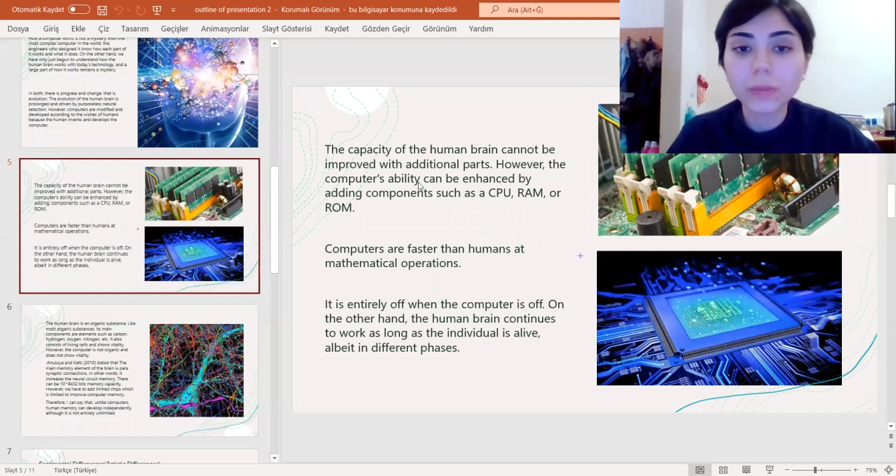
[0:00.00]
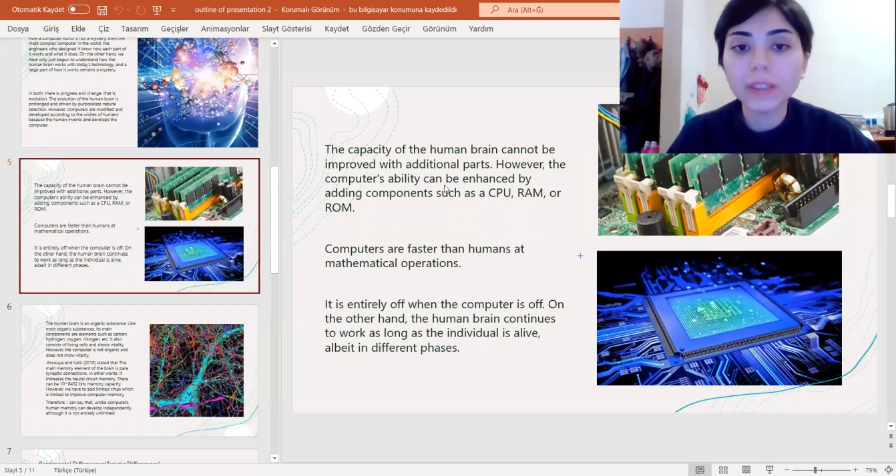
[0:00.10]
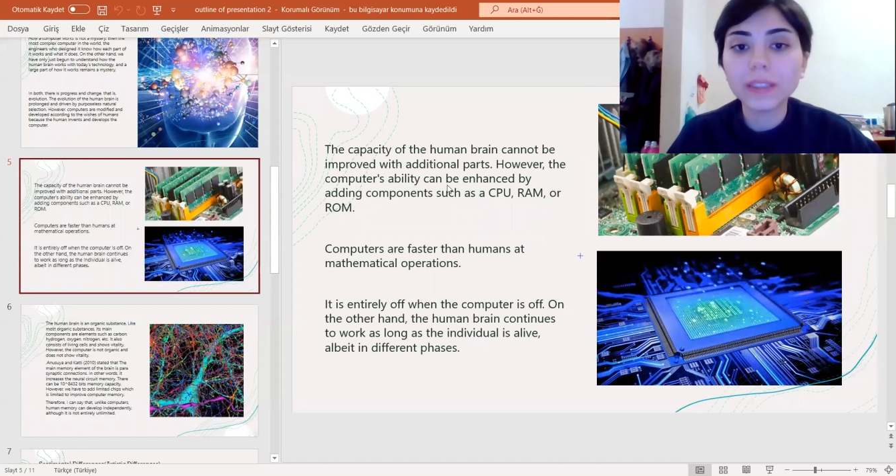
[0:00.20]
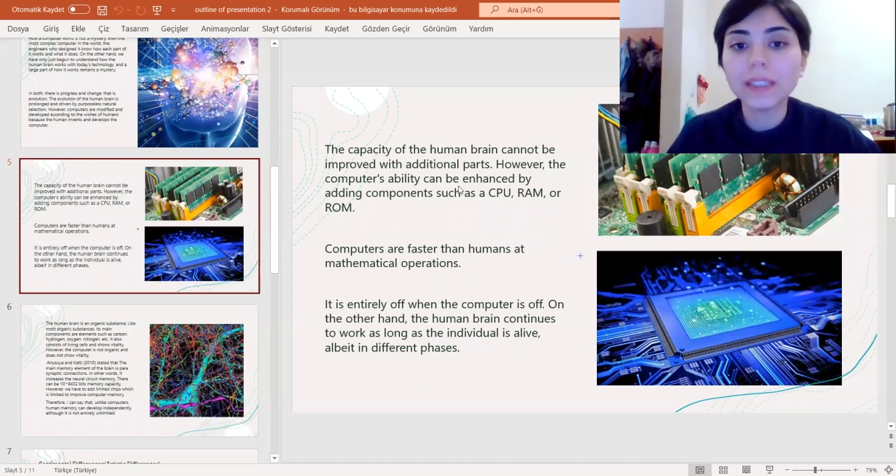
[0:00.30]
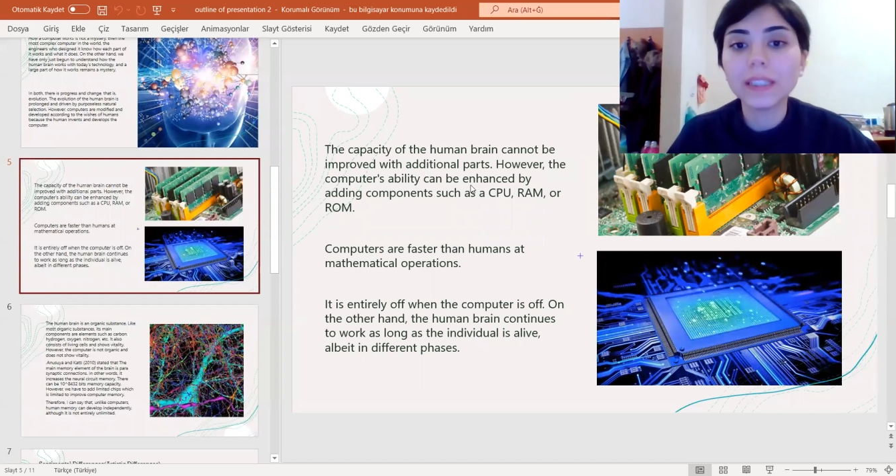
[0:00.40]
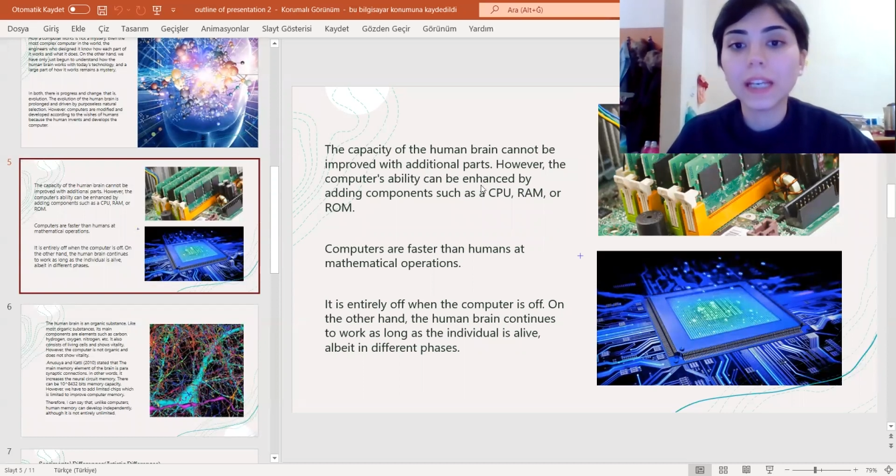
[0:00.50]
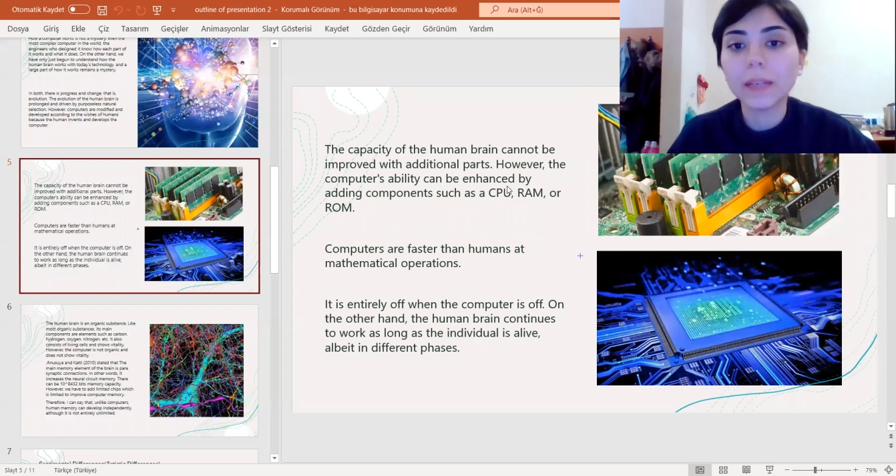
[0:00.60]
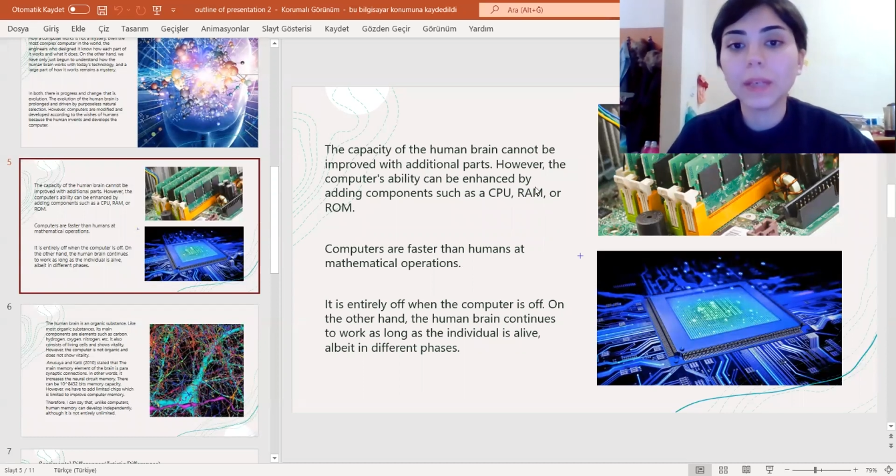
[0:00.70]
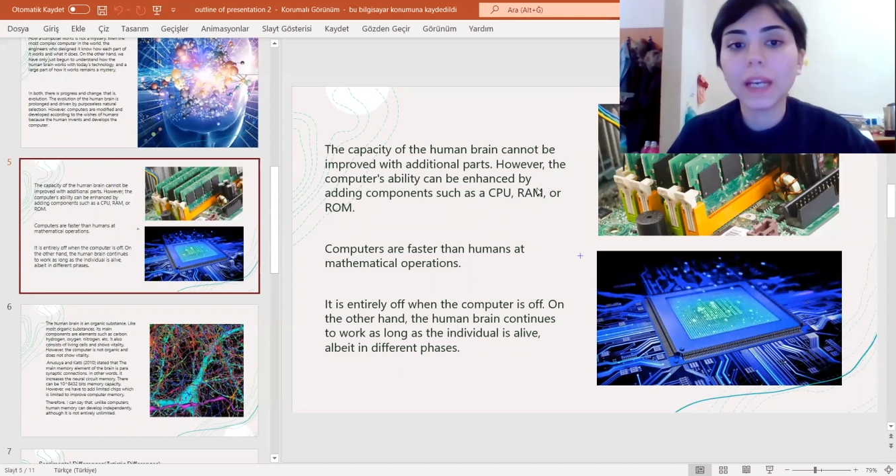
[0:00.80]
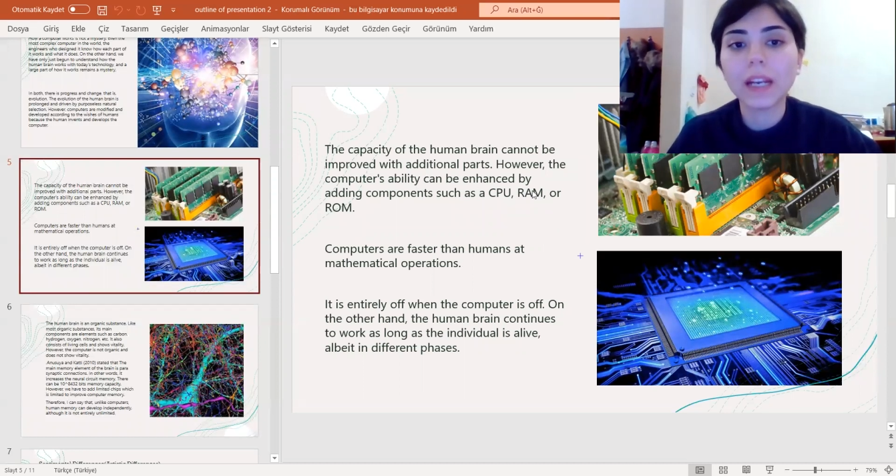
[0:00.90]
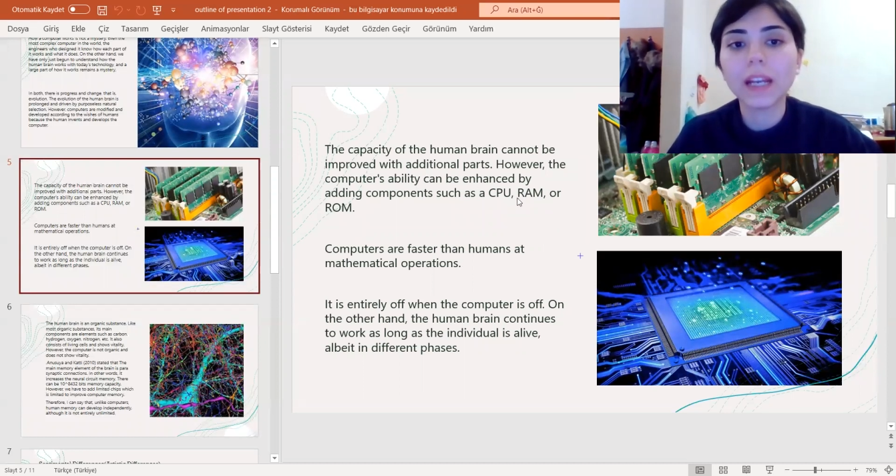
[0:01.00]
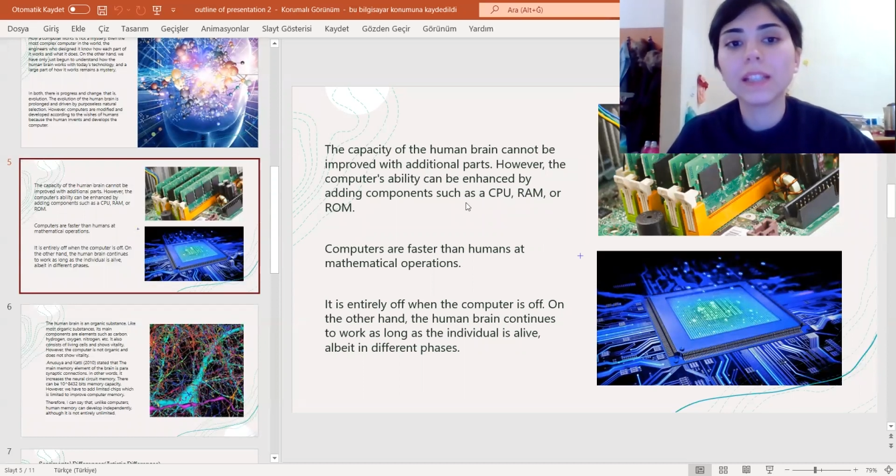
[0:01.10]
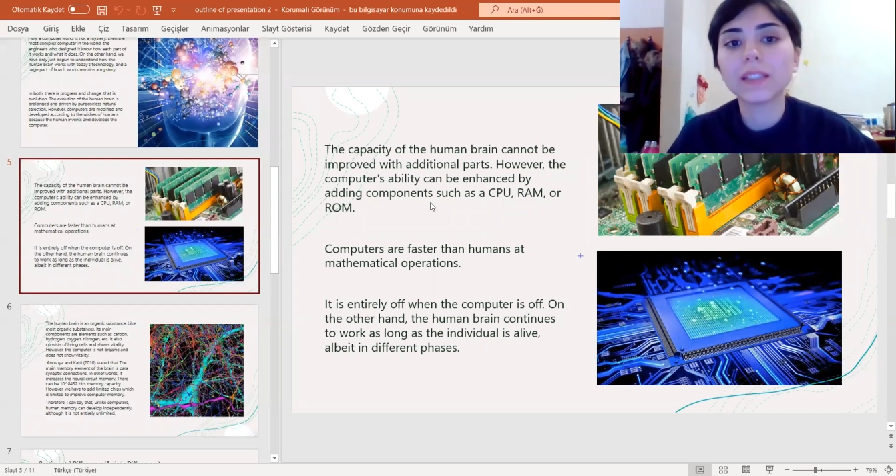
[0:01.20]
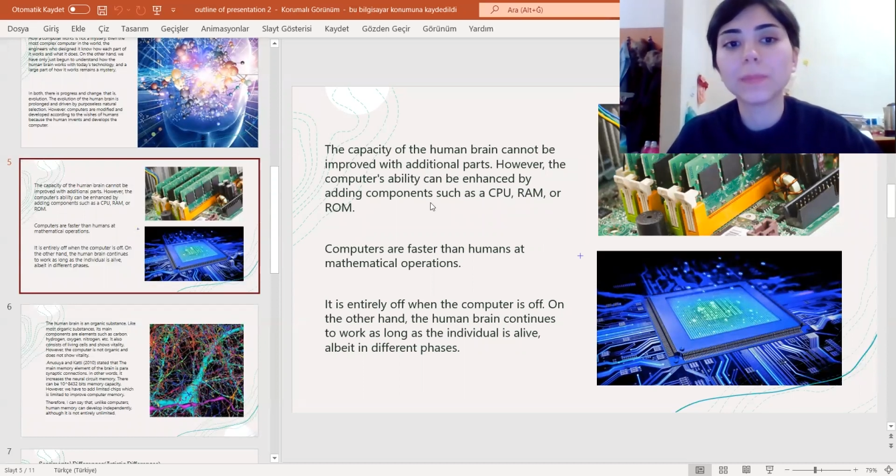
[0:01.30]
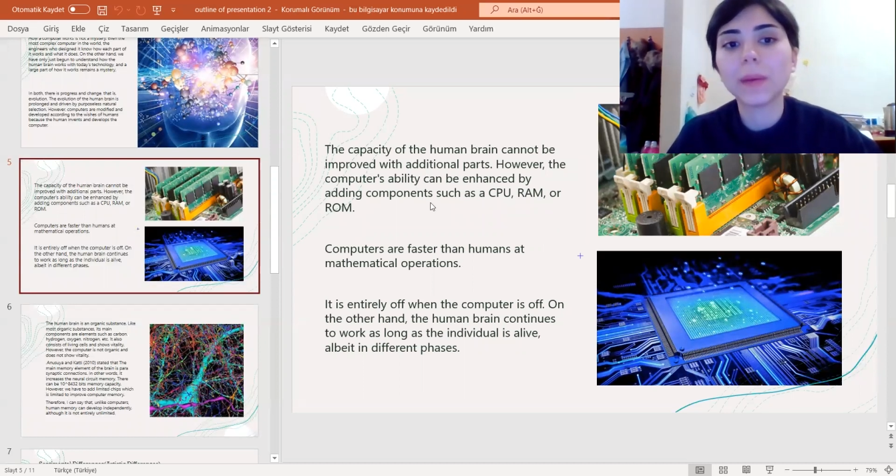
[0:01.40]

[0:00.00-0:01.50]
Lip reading: ability can be enhanced